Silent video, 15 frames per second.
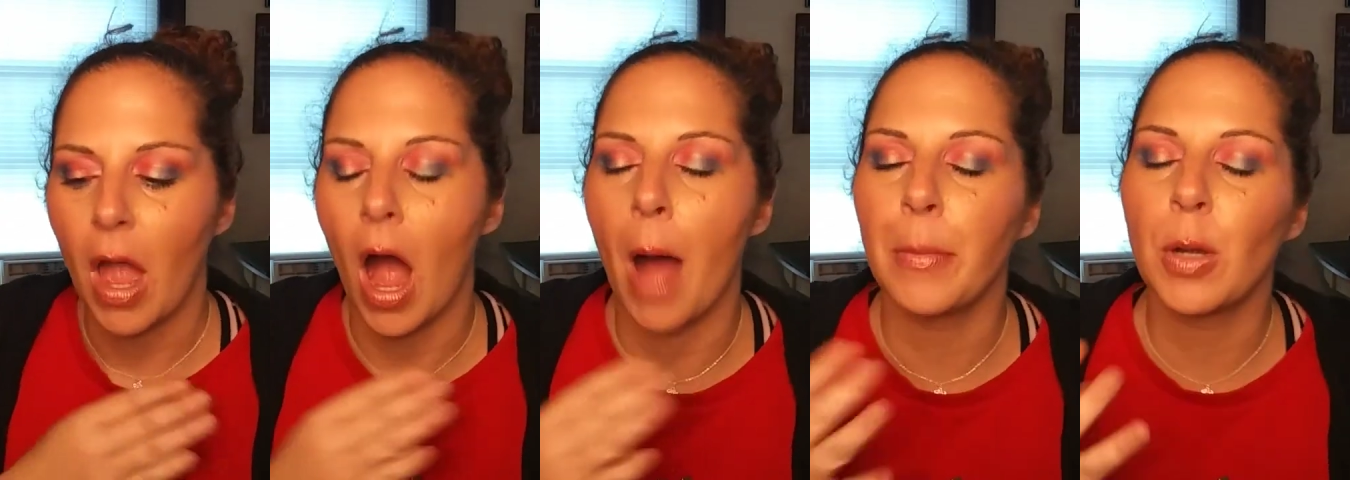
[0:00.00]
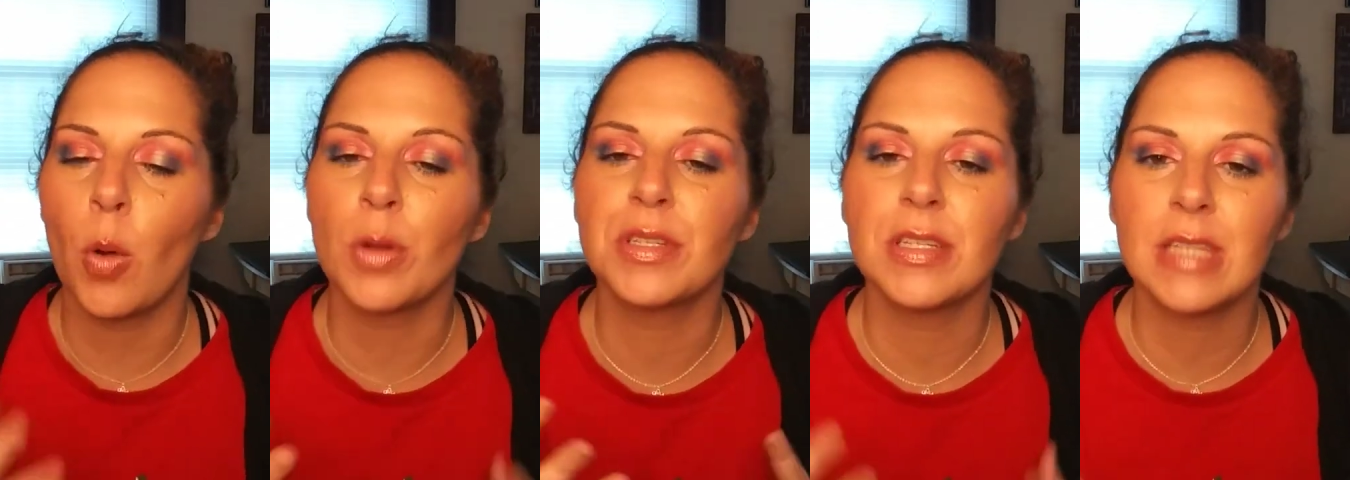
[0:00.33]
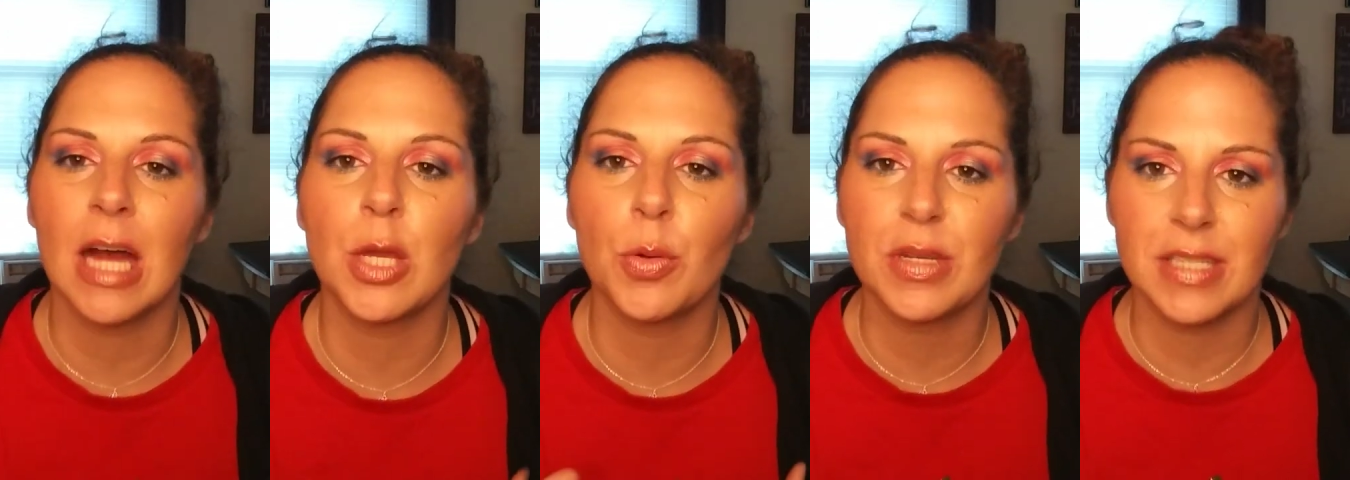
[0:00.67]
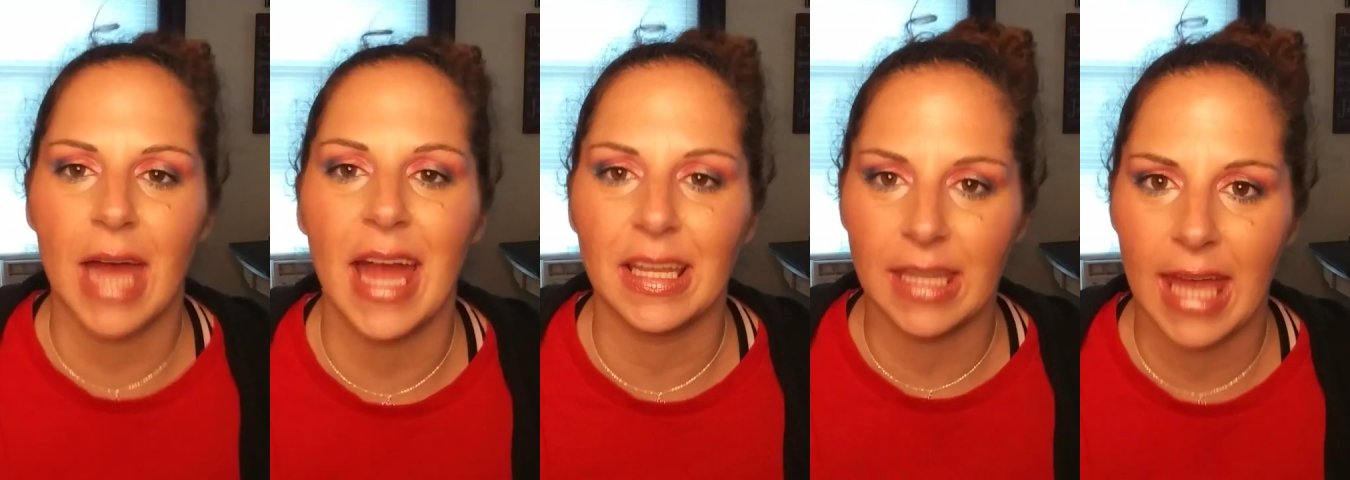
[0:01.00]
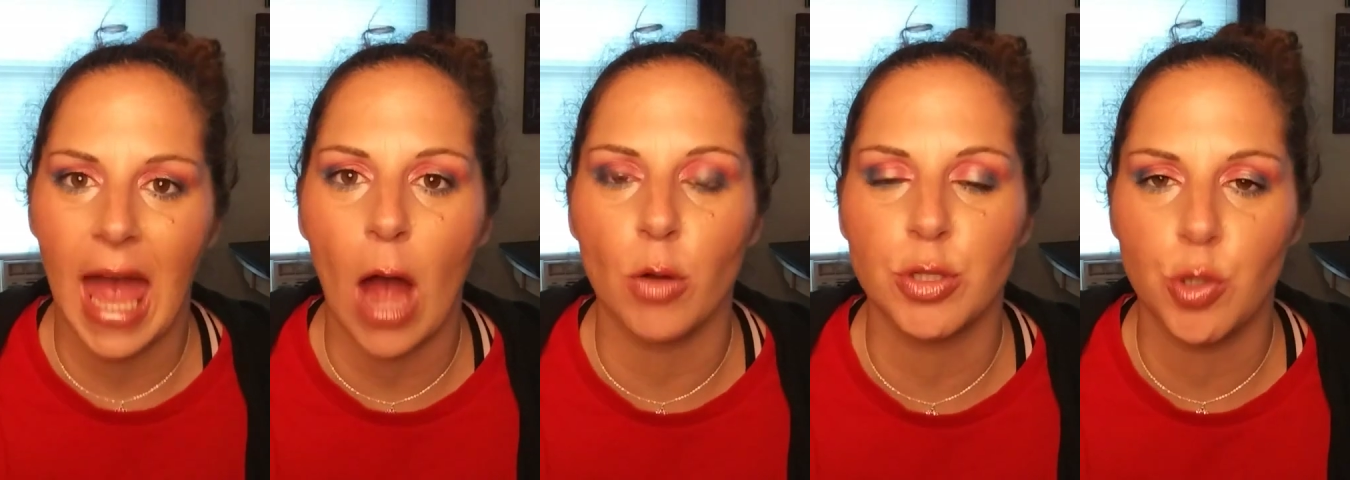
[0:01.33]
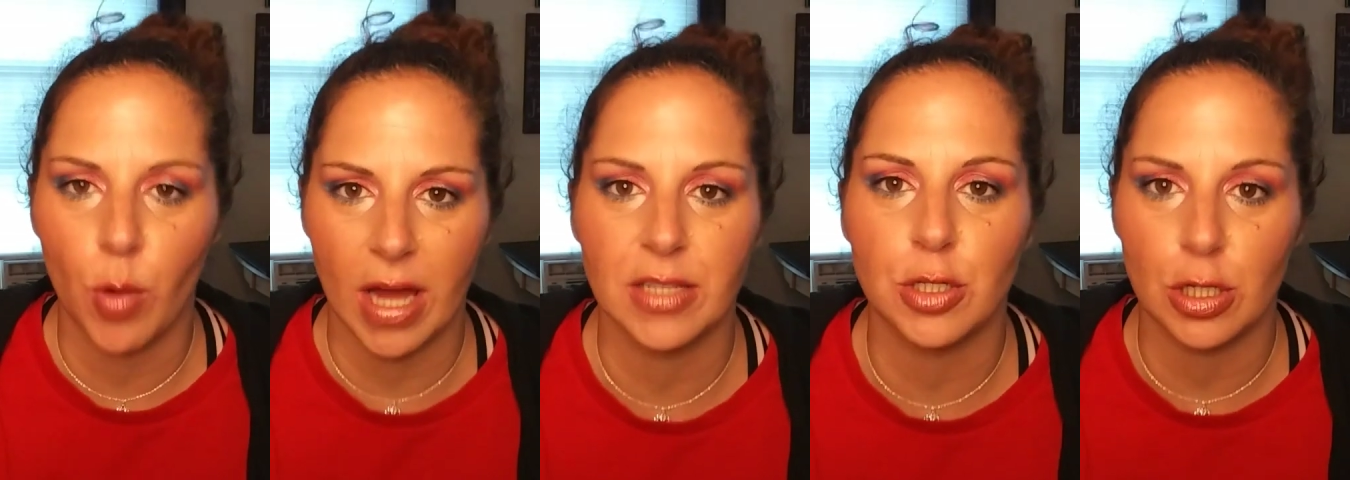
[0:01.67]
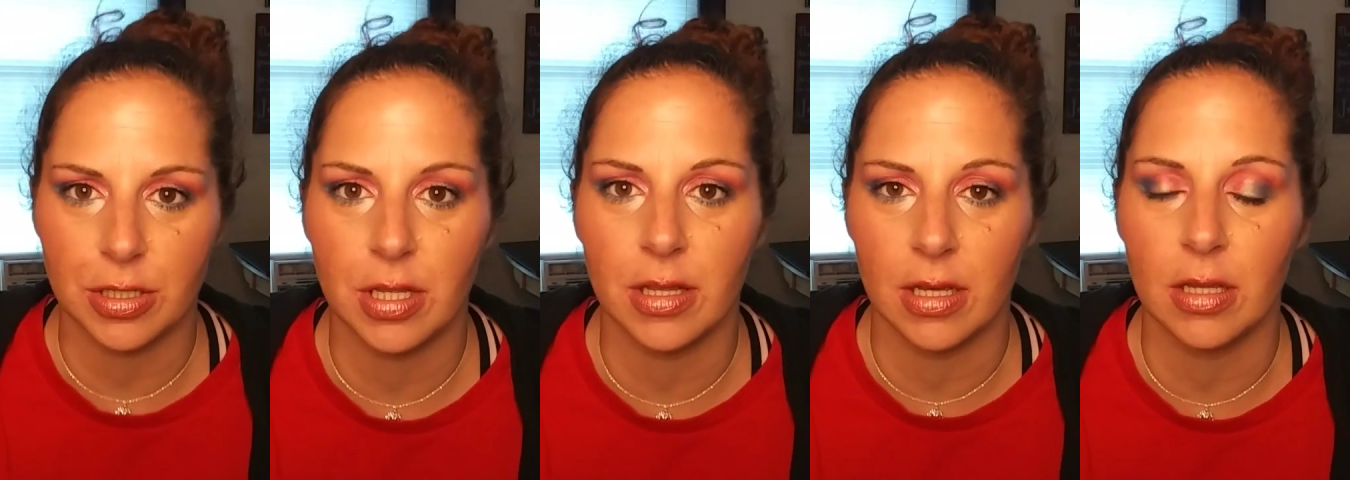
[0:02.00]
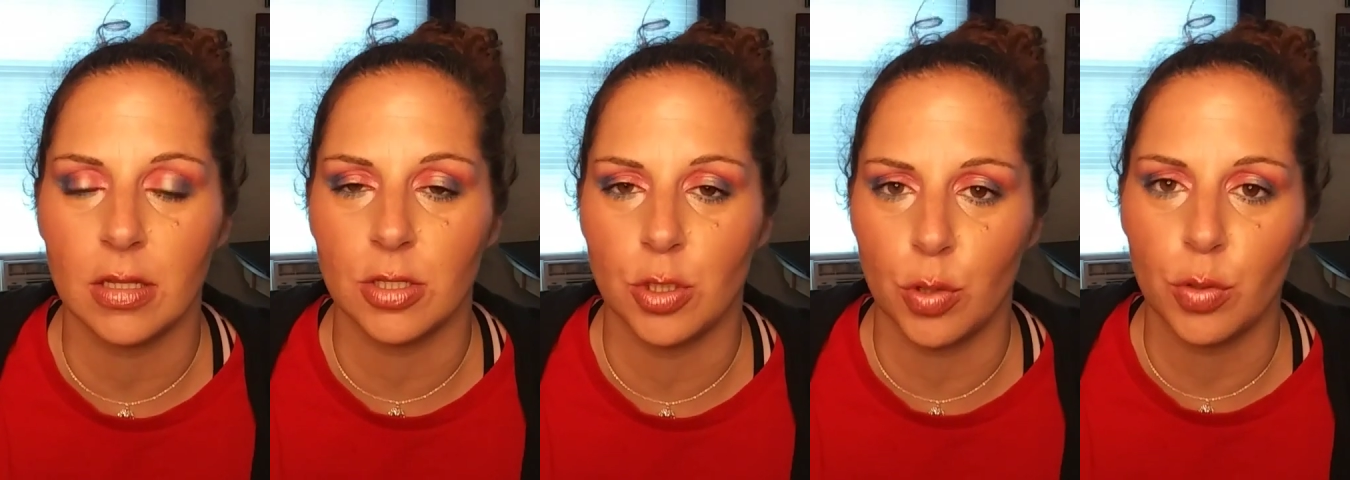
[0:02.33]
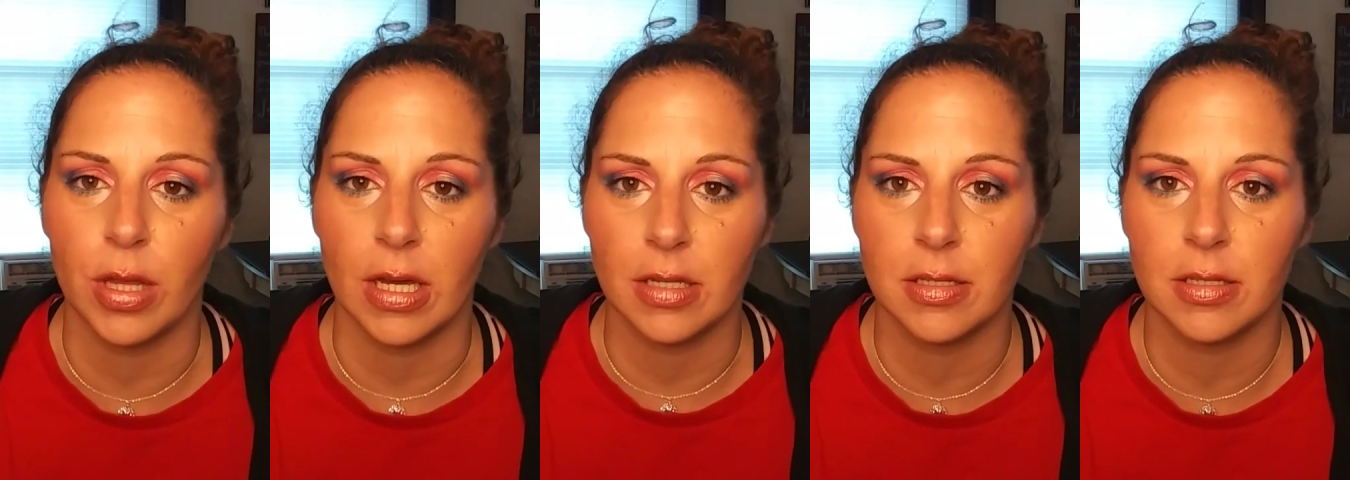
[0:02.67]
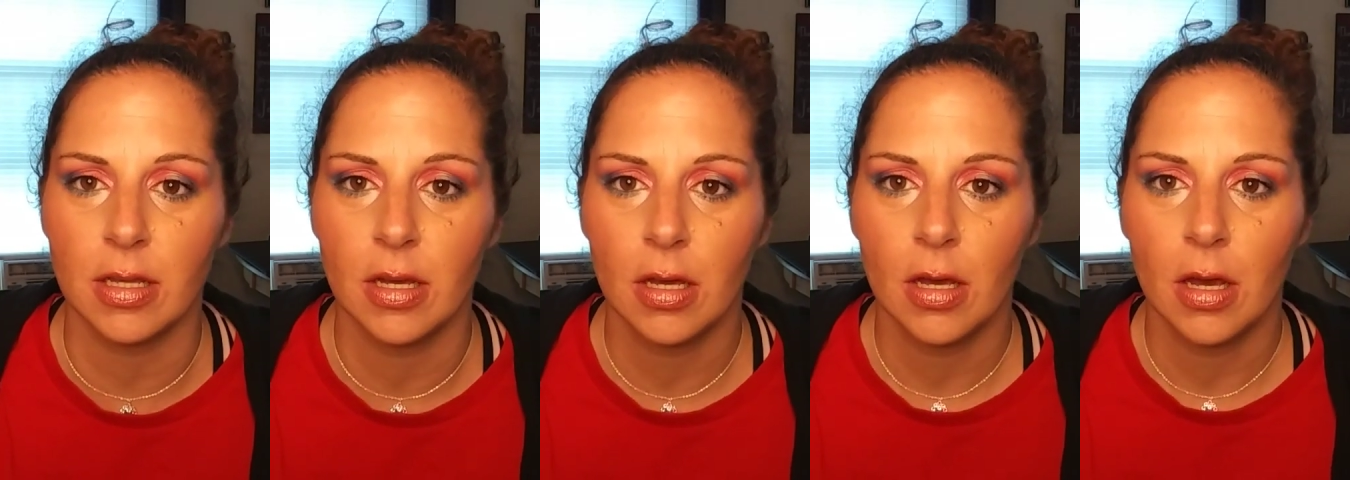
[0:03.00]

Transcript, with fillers: I'm going to tell you exactly how to enter to, the, to this